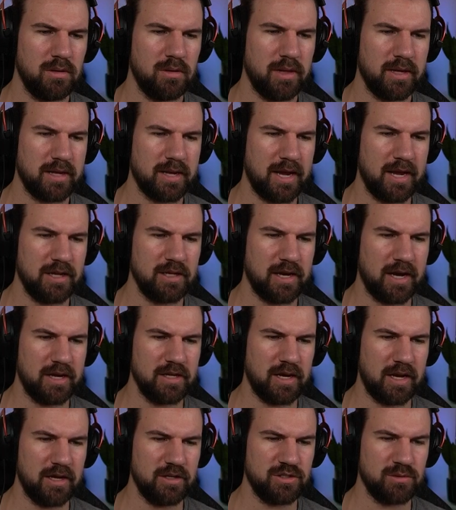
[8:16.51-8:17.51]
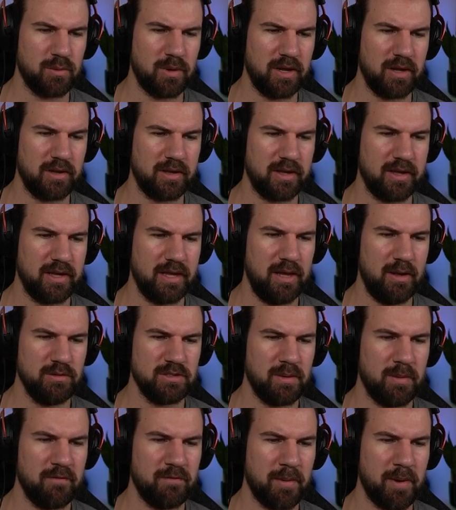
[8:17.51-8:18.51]
Like I, I, I just, like he
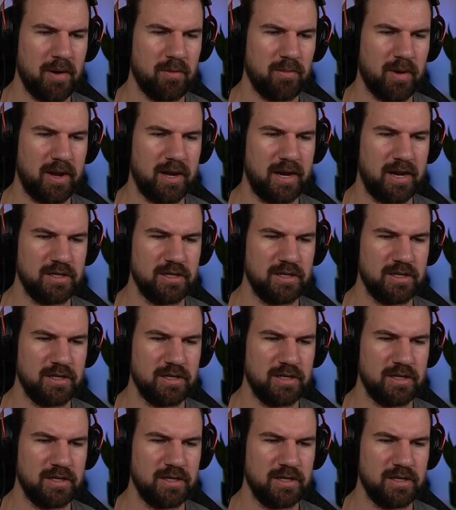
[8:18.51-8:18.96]
was coming from my right.